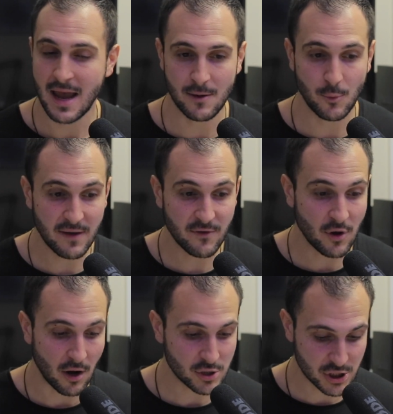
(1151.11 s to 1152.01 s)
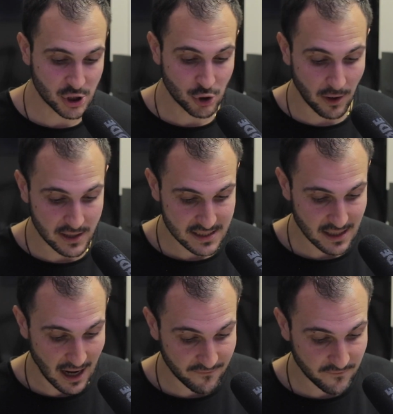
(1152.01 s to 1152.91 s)
And we have a conscious choice
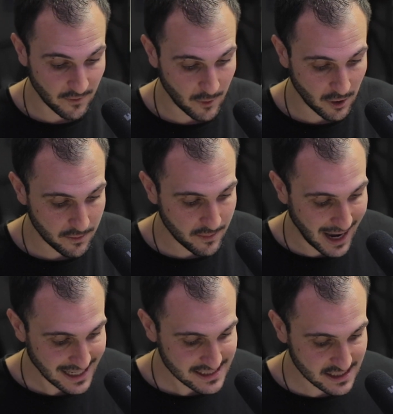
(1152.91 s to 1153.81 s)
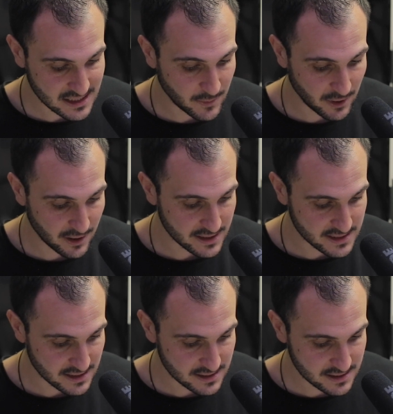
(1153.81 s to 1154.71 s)
from our past
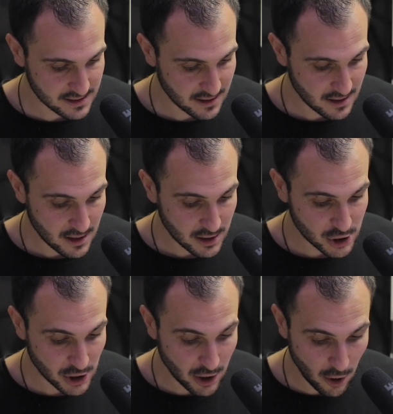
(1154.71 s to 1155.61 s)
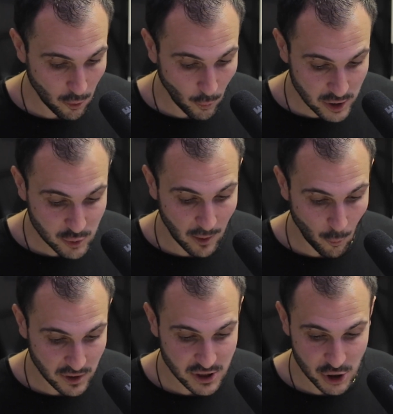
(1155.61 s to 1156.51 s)
experiences to go, what do I
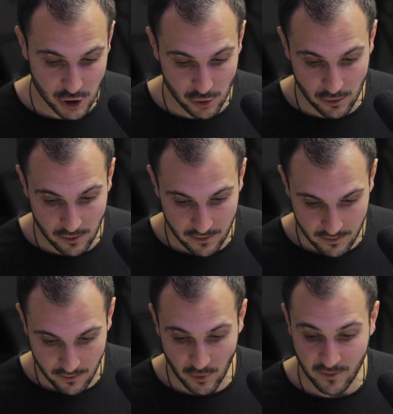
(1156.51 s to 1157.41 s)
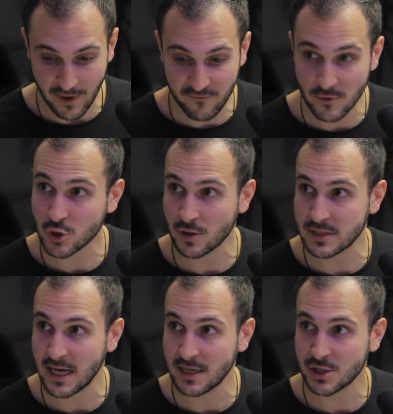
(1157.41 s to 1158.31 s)
want to do with my future
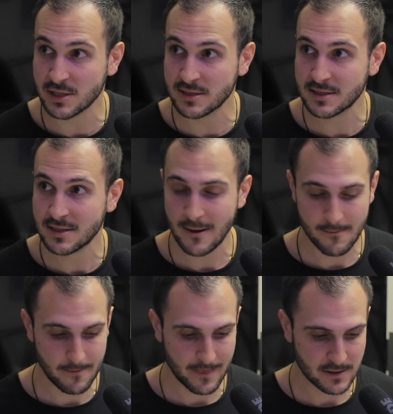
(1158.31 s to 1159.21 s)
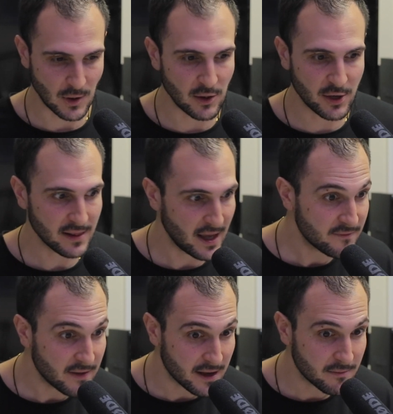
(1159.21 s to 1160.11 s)
intentions? So I look at
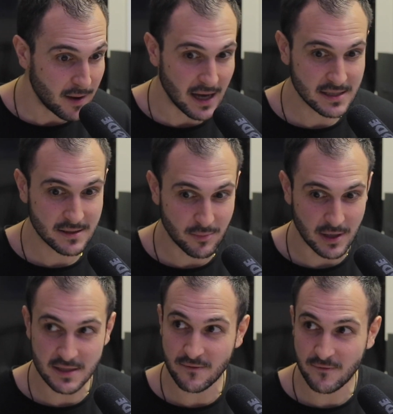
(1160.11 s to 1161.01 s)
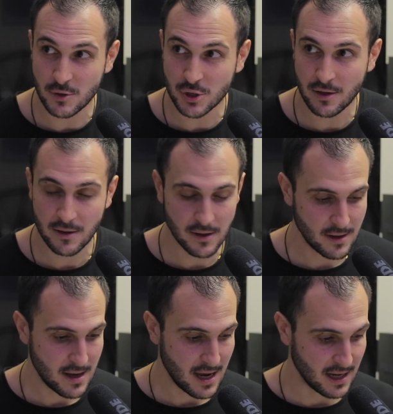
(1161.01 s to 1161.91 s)
life like past, present, future.
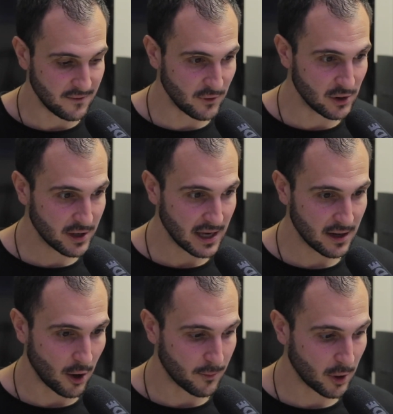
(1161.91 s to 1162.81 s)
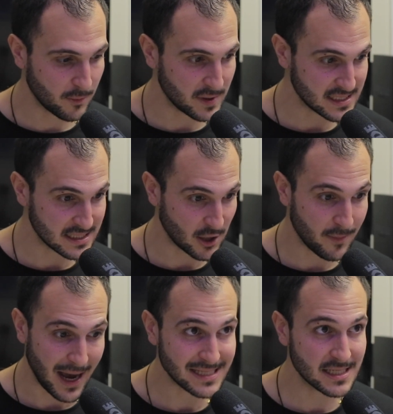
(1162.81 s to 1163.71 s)
And if we look at our purpose, it's our
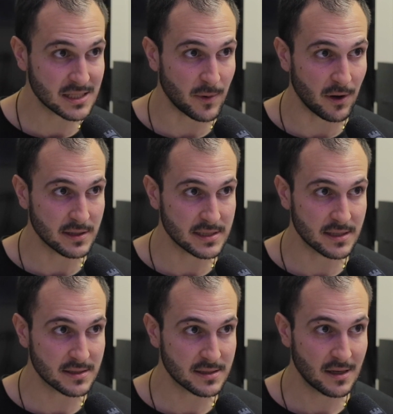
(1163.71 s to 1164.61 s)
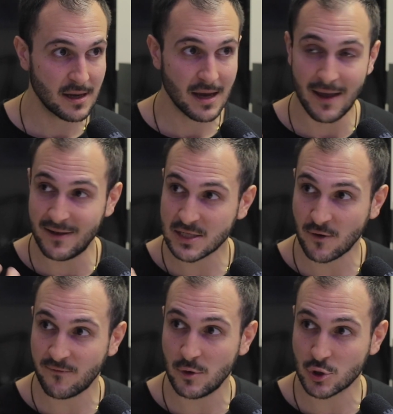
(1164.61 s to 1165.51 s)
past experiences, and then it's
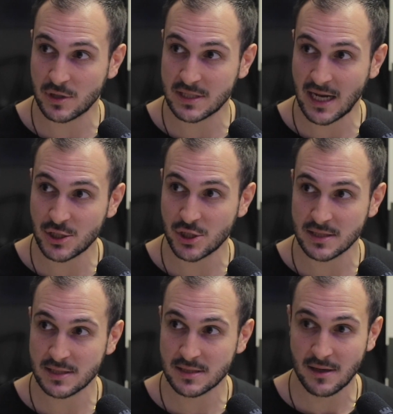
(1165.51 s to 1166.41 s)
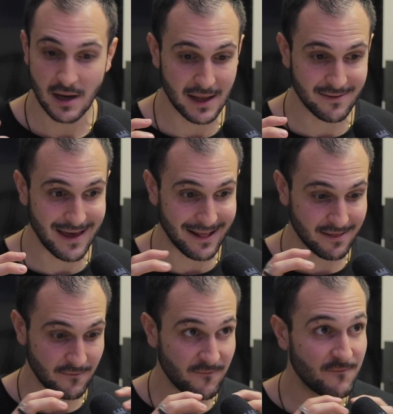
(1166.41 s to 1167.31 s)
our future intentions. And that
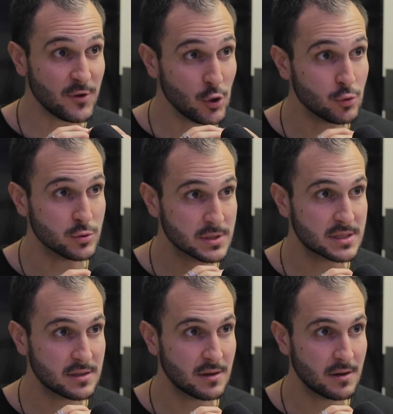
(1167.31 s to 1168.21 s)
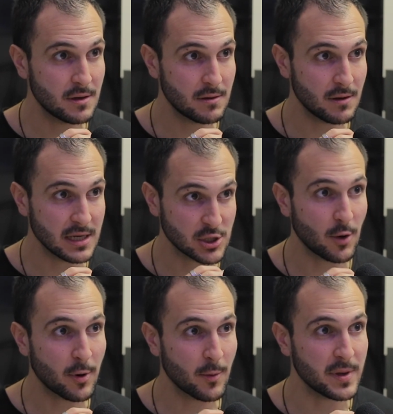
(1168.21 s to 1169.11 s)
fused is our
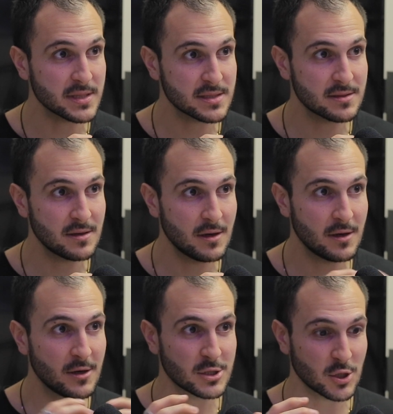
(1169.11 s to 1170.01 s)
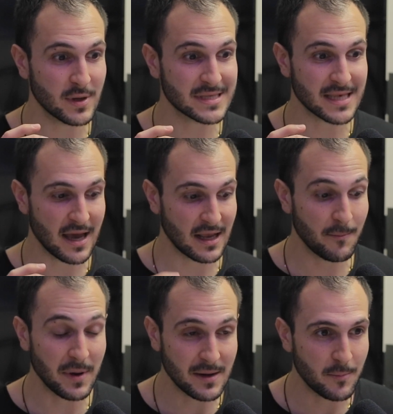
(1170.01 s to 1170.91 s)
purpose. So it's
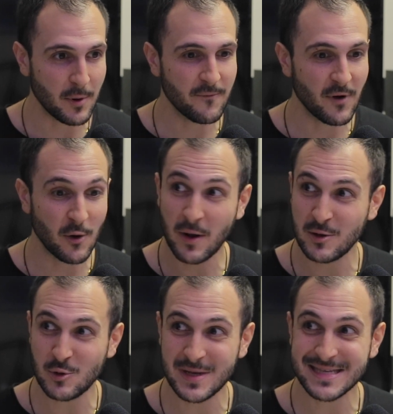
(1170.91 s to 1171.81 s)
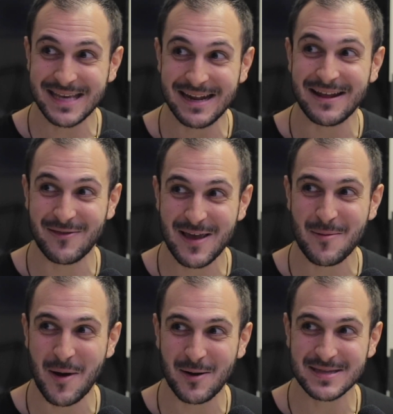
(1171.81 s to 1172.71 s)
like, but very rarely do we sit and think
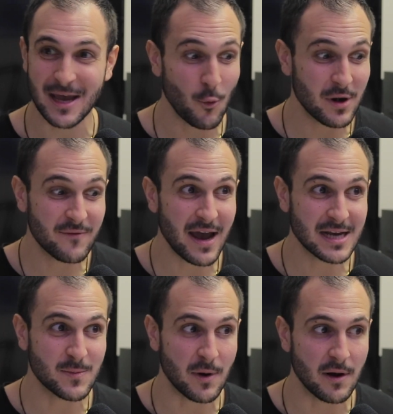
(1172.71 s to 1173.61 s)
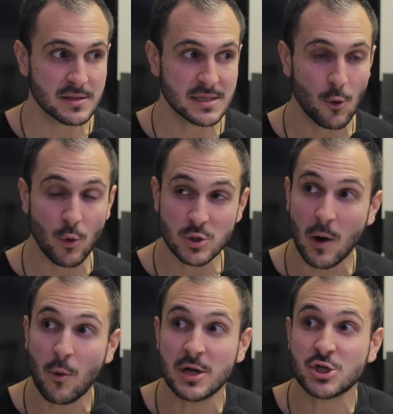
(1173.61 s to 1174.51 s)
about it. It's like, what have I experienced? What do
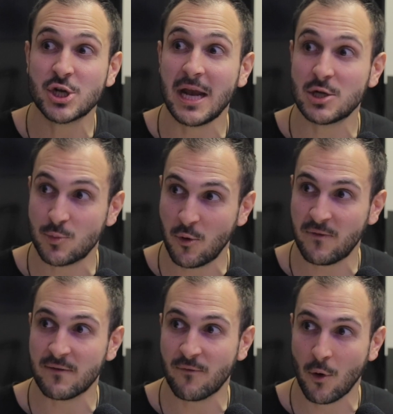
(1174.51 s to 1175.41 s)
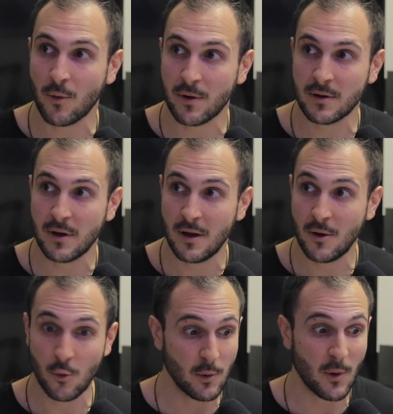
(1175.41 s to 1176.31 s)
I want to change moving forward?
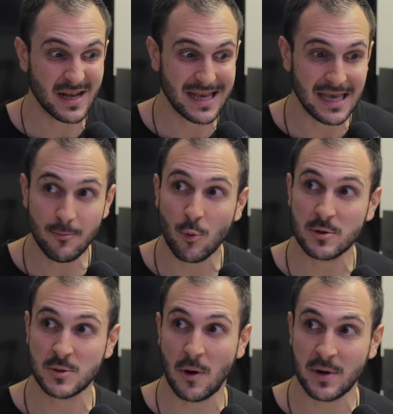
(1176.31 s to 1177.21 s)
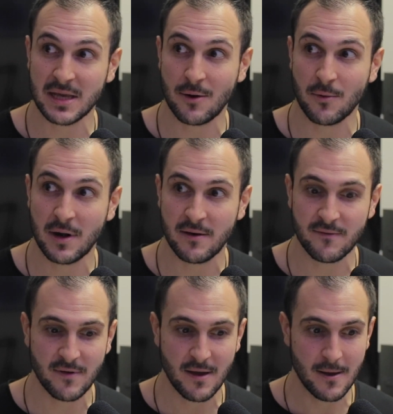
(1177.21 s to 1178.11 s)
What do I want to keep? What do I want to get rid
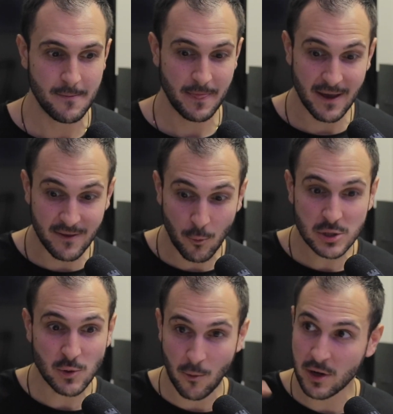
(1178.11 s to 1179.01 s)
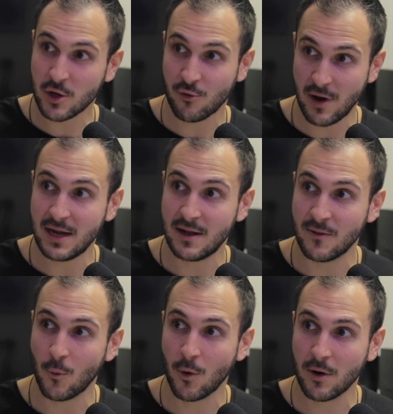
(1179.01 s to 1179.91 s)
of? And then what do I want to create in
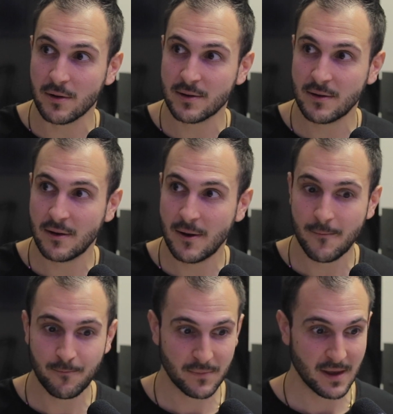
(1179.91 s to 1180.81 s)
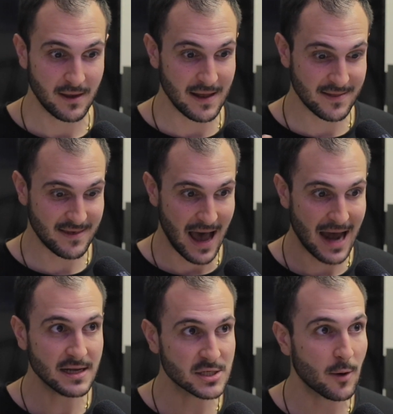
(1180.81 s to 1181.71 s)
the world? And
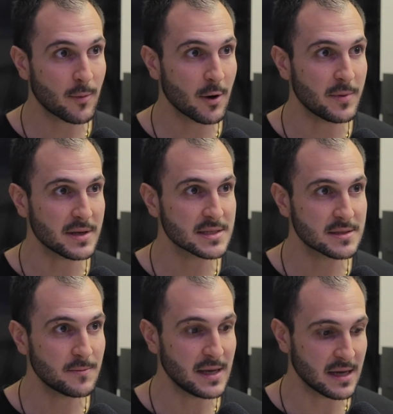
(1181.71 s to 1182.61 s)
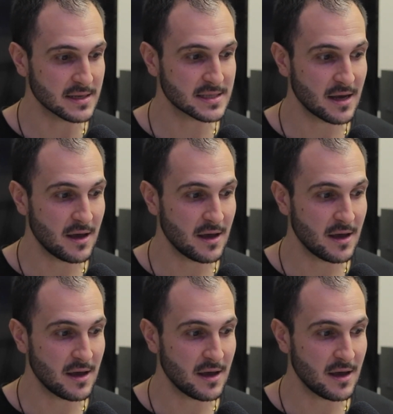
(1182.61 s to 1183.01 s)
that is our purpose, because